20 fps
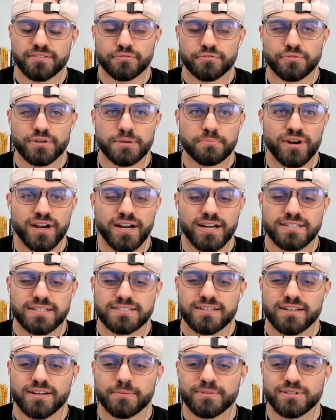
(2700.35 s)
The rebrand
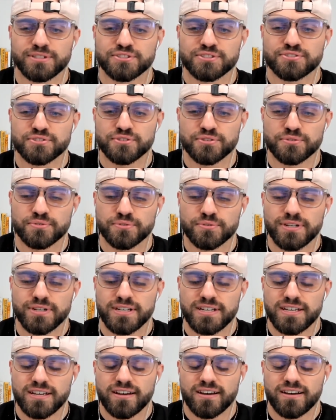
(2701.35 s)
is coming soon.
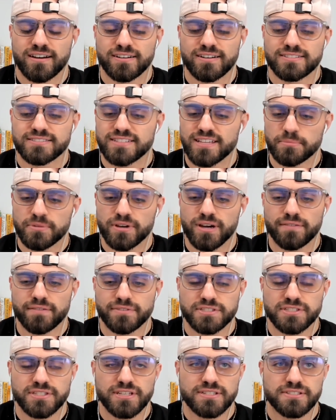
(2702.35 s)
Same
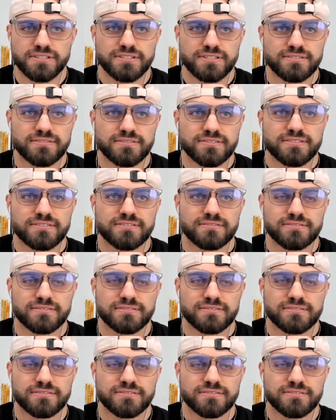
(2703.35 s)
conversations,